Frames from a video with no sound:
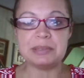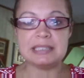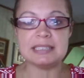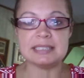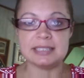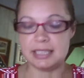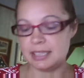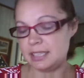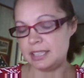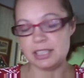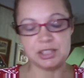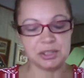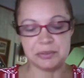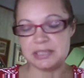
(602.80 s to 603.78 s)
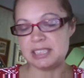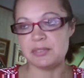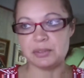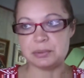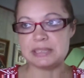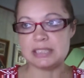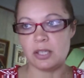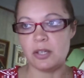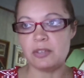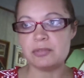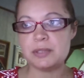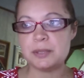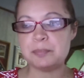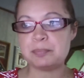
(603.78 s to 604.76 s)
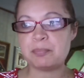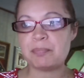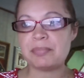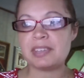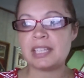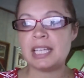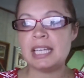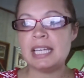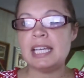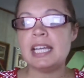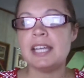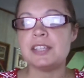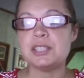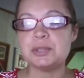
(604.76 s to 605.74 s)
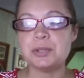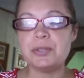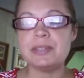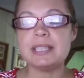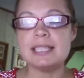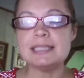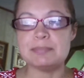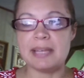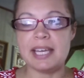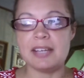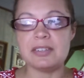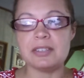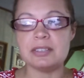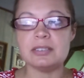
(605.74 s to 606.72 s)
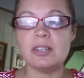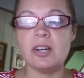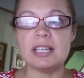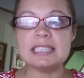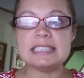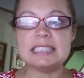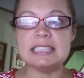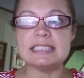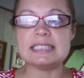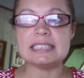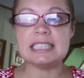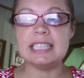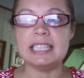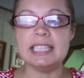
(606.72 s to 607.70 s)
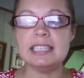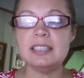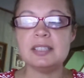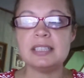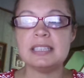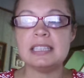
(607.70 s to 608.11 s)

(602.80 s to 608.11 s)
because then the issue is never resolved. The truth does matter. Honesty is the key,